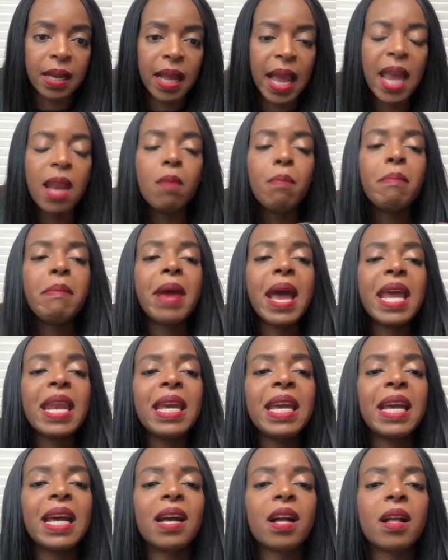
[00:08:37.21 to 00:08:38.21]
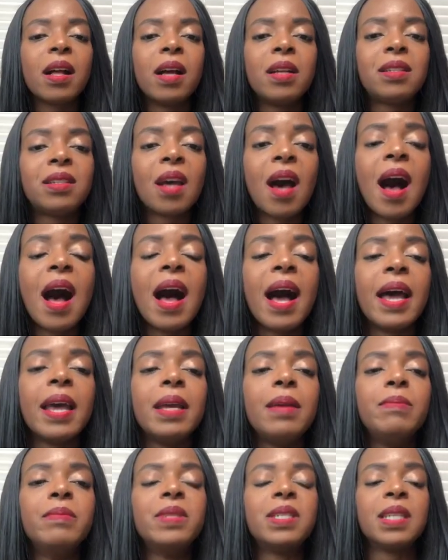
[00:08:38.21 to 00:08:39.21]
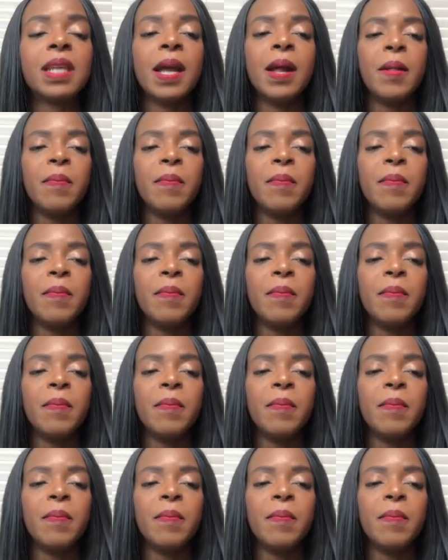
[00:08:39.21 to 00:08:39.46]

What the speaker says: And many a times,